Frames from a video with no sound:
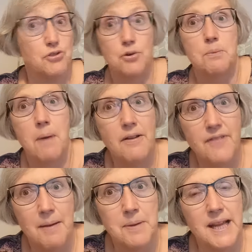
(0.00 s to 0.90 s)
true in my
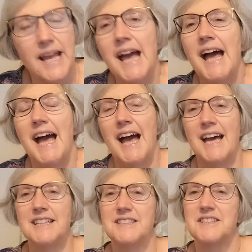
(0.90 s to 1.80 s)
family,
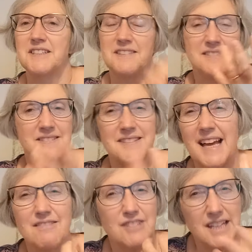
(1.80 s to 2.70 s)
and
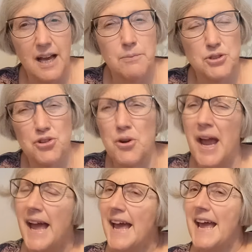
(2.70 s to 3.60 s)
that really comes through.
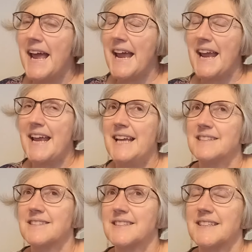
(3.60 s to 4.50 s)

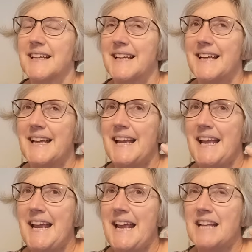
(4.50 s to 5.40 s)
It's
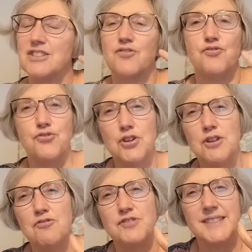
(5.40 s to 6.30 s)

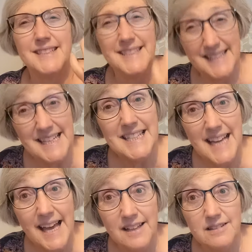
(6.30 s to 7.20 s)
full of
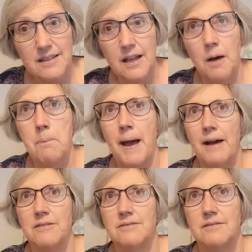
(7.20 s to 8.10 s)
detail
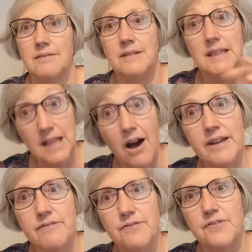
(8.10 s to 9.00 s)
about
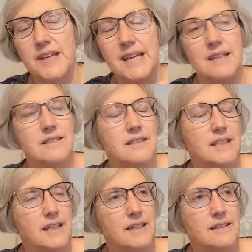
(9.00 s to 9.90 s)
life
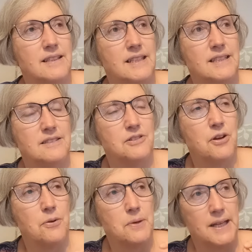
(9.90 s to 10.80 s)
in you
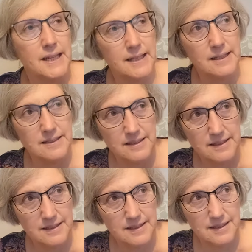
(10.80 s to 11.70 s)
know,
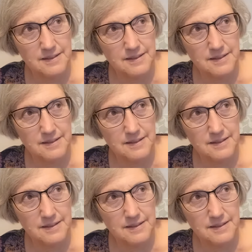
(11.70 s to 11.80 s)
in